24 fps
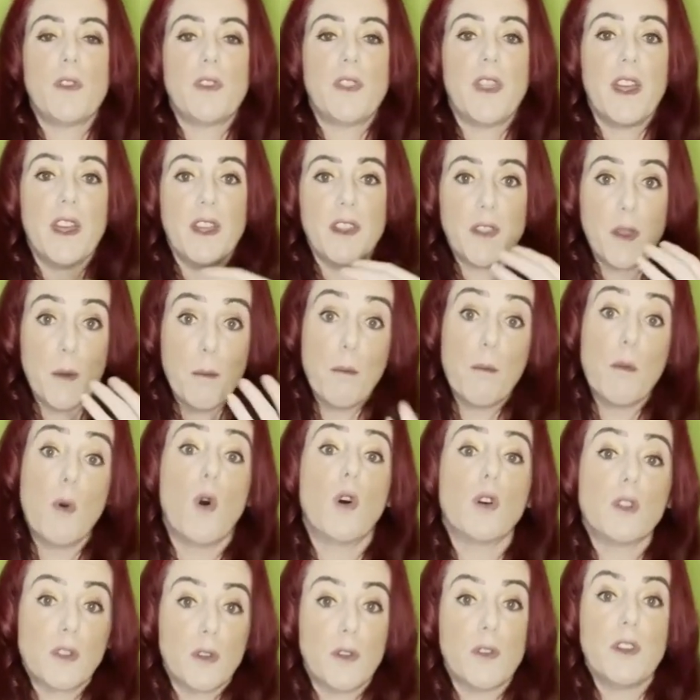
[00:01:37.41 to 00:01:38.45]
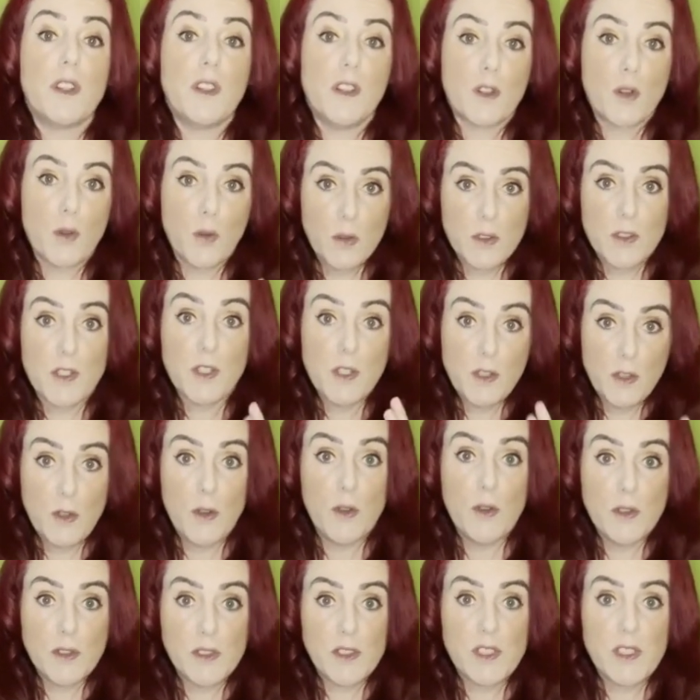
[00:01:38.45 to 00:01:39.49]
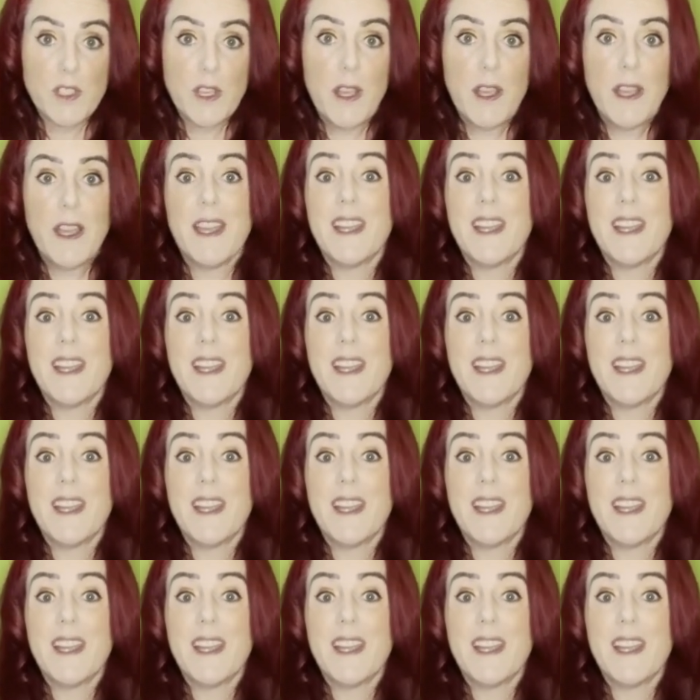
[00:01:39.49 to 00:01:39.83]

the model that you're going to use